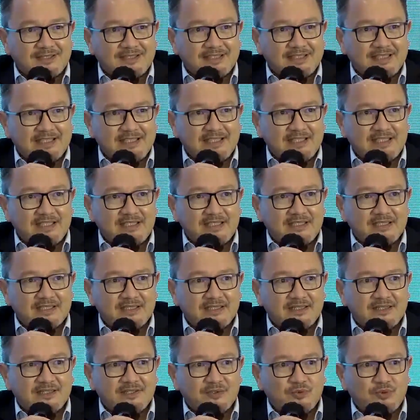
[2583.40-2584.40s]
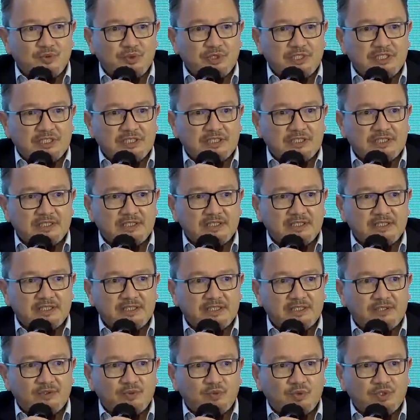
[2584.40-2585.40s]
It
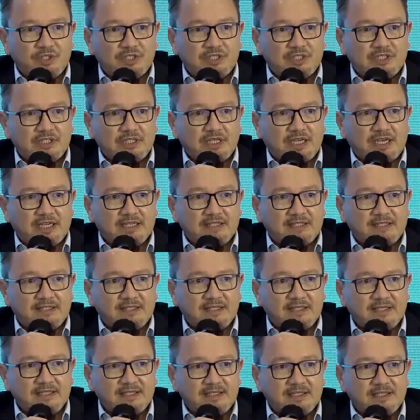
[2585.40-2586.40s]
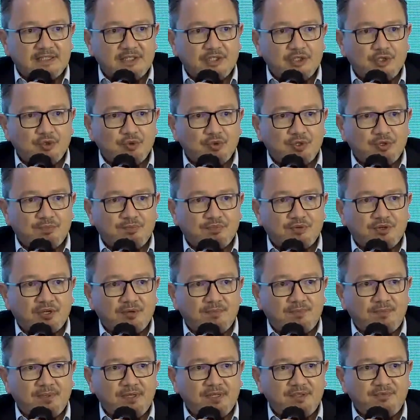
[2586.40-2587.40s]
will, I think you will
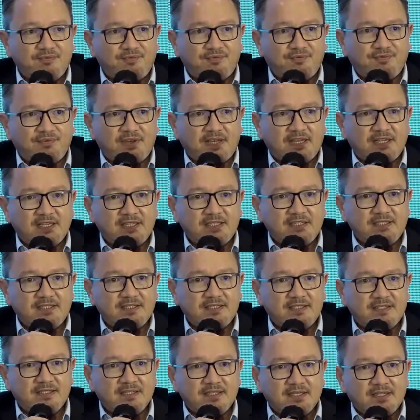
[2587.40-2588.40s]
probably find,